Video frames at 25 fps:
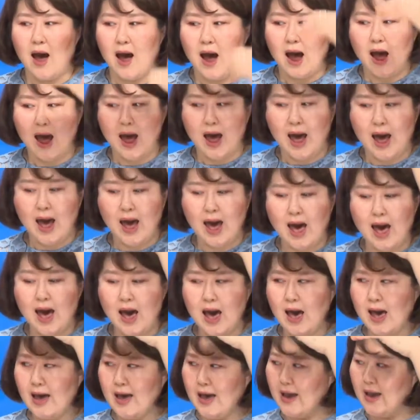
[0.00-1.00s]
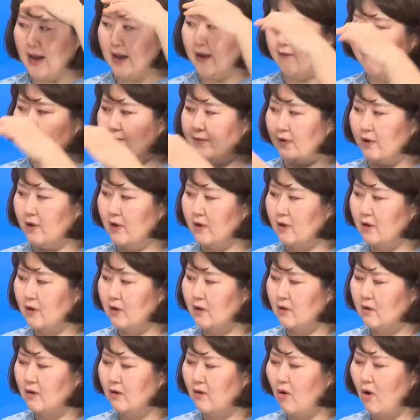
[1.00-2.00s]
Hive.
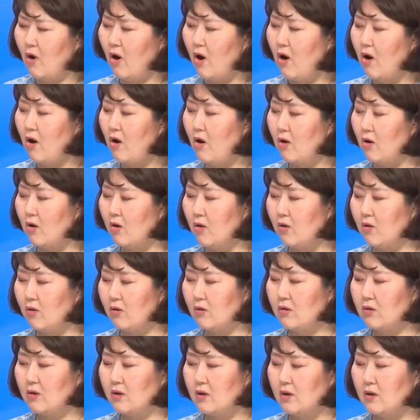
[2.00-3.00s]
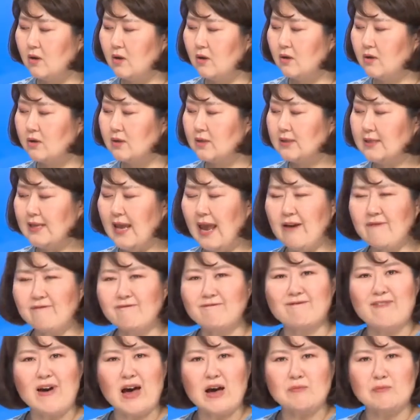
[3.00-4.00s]
Oh, same
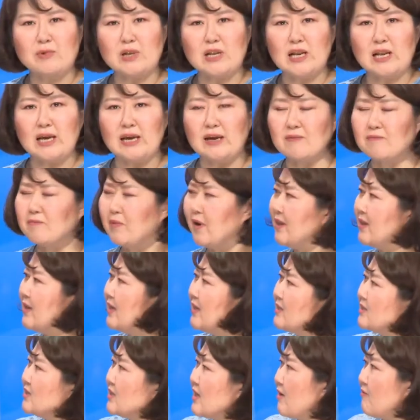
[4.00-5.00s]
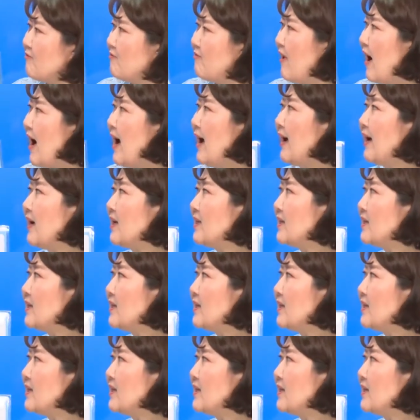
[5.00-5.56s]
family, but is that right?